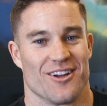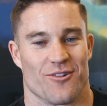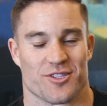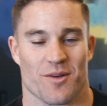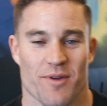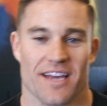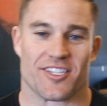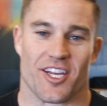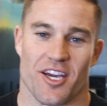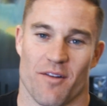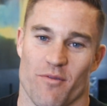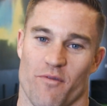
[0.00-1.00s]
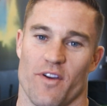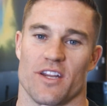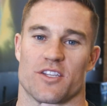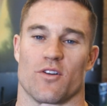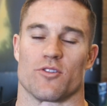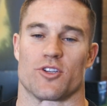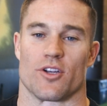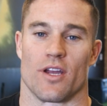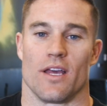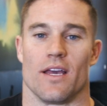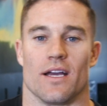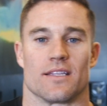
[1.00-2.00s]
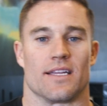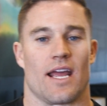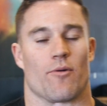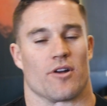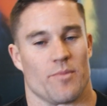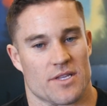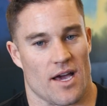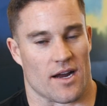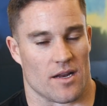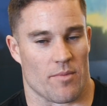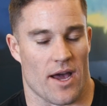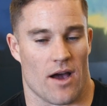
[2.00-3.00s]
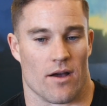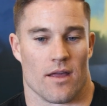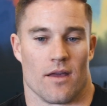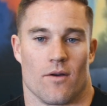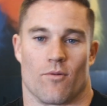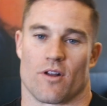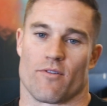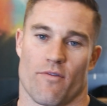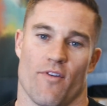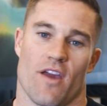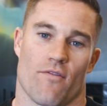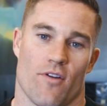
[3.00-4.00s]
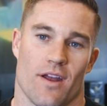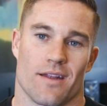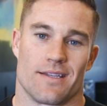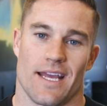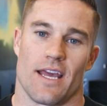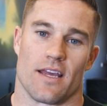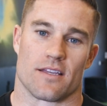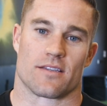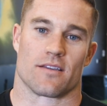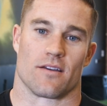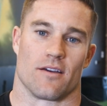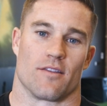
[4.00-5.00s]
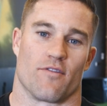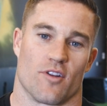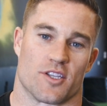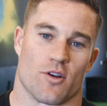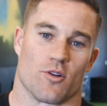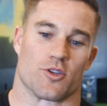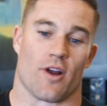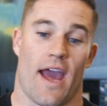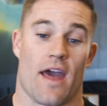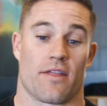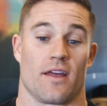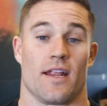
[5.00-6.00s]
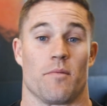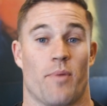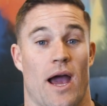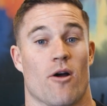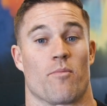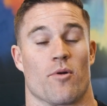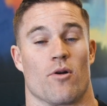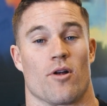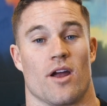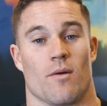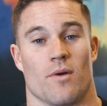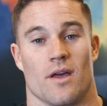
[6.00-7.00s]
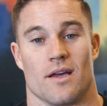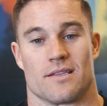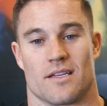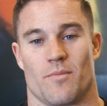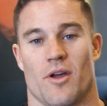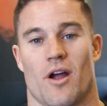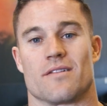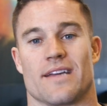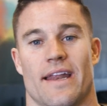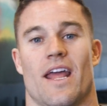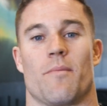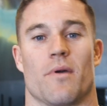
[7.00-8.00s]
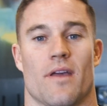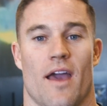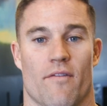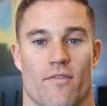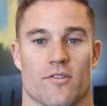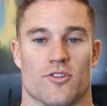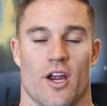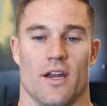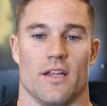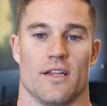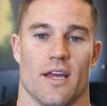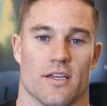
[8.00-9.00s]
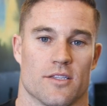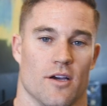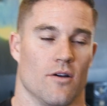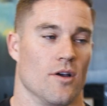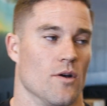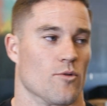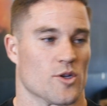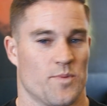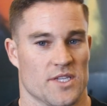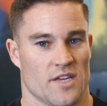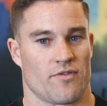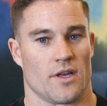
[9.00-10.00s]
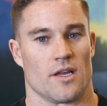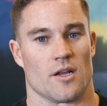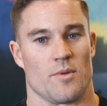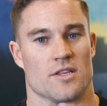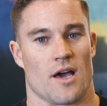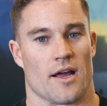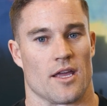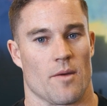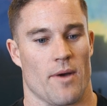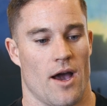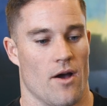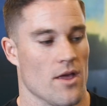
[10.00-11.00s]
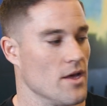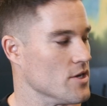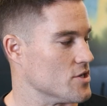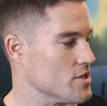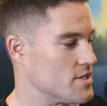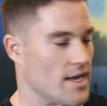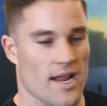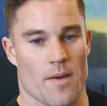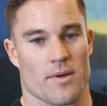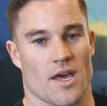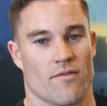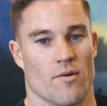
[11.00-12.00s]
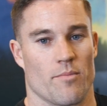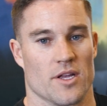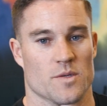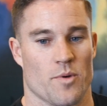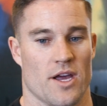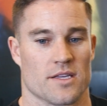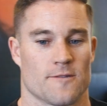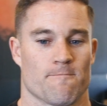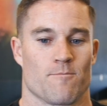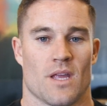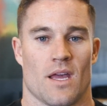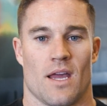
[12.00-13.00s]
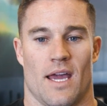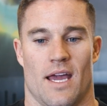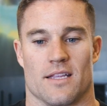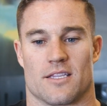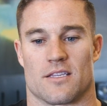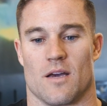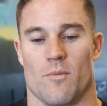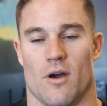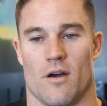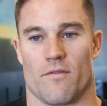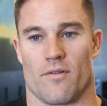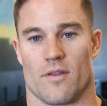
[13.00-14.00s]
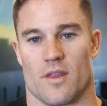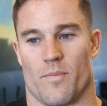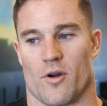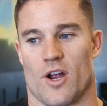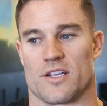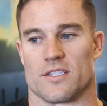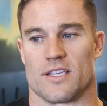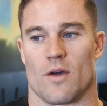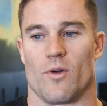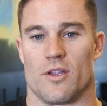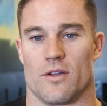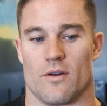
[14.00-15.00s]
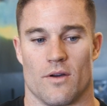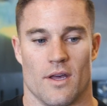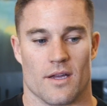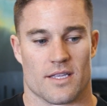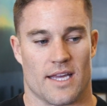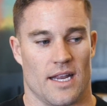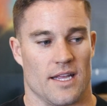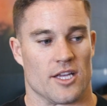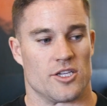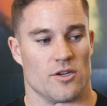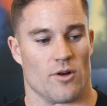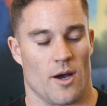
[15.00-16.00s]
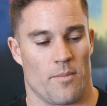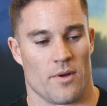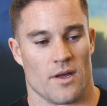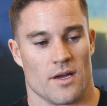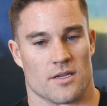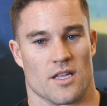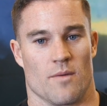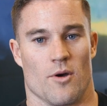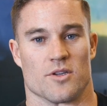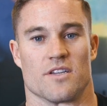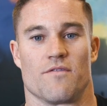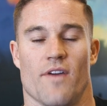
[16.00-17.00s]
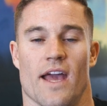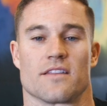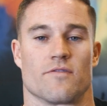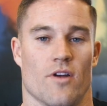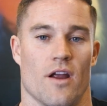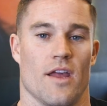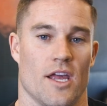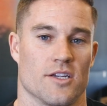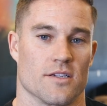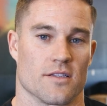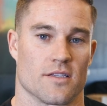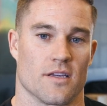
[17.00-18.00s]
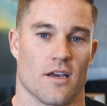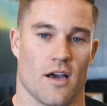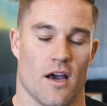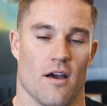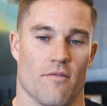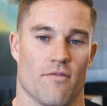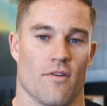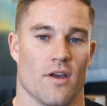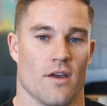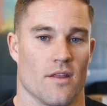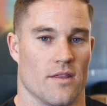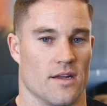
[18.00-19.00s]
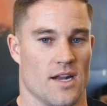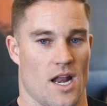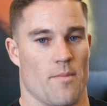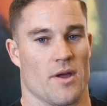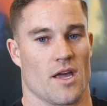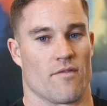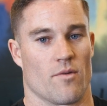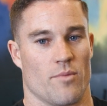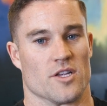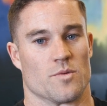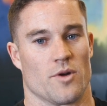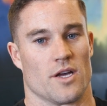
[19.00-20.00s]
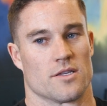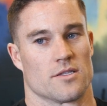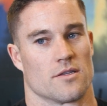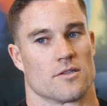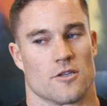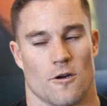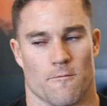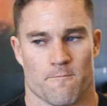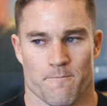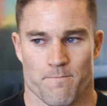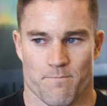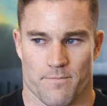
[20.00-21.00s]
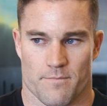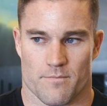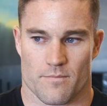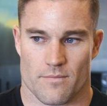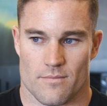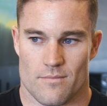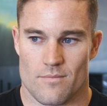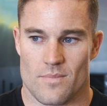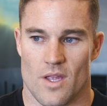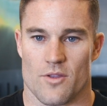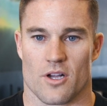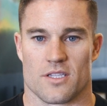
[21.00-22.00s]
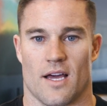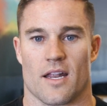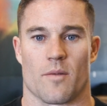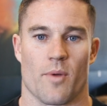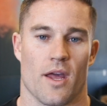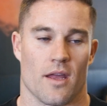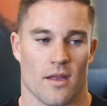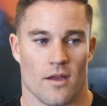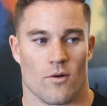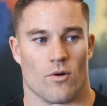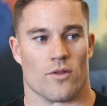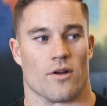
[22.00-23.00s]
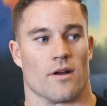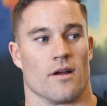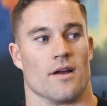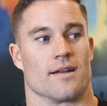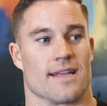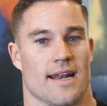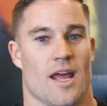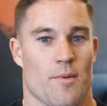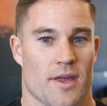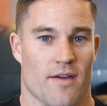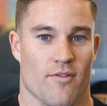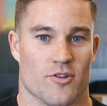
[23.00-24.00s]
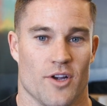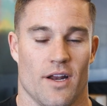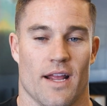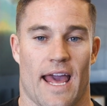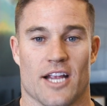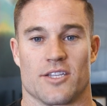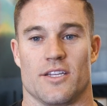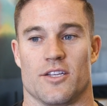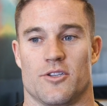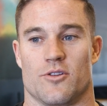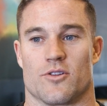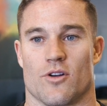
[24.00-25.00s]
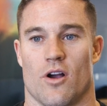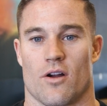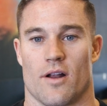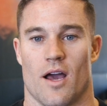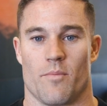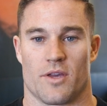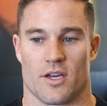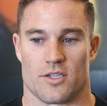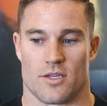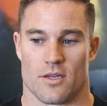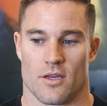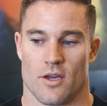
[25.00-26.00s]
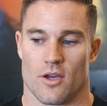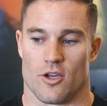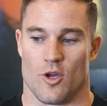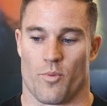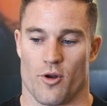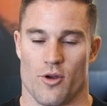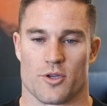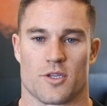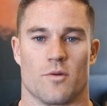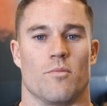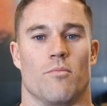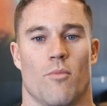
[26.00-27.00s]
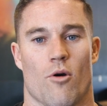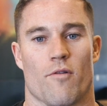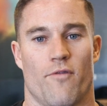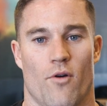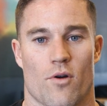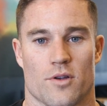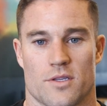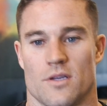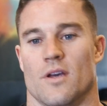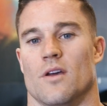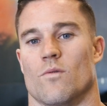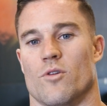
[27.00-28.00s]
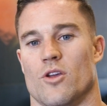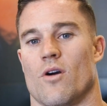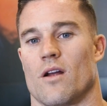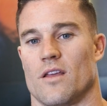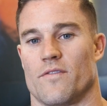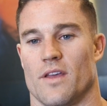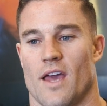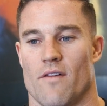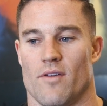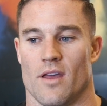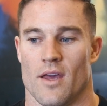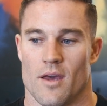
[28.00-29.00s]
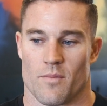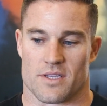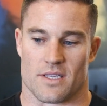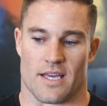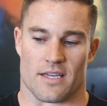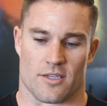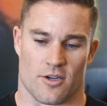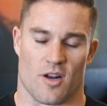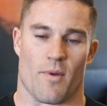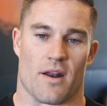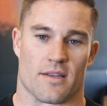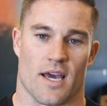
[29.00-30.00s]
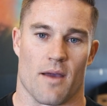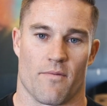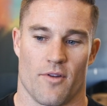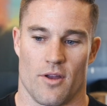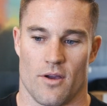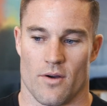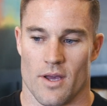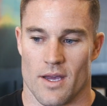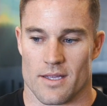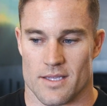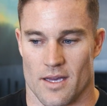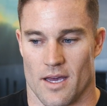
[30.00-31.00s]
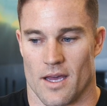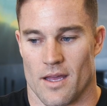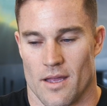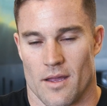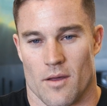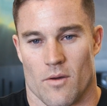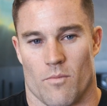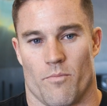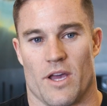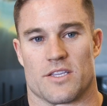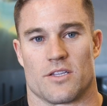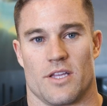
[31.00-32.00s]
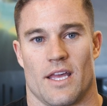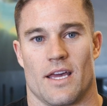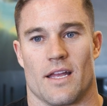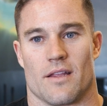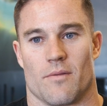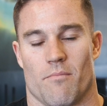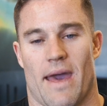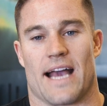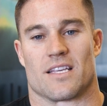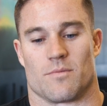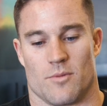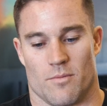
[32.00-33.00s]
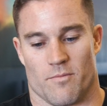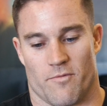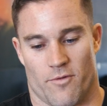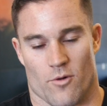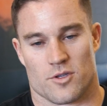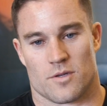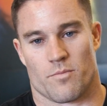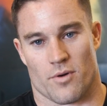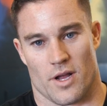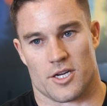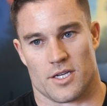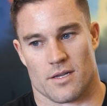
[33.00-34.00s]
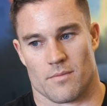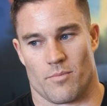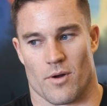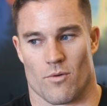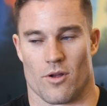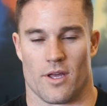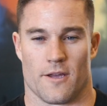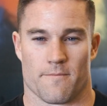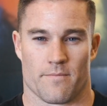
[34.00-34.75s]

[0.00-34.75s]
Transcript: What's up guys, Jake Hutton from Fitness Culture. Today we're gonna be talking about one of our favorite days on the Fitness Culture Athlete and Power program. It's gonna be our dynamic effort training day. So we're specifically gonna be talking about just dynamic effort bench press and some of the progressions that we do to kind of get you up to the most advanced variations of the dynamic effort bench press. So there's a lot of debate whether dynamic effort training actually gets you strong or not, because you produce more force when you are lifting heavy, because it takes a certain amount of time for you to basically hit maximum force production. But really,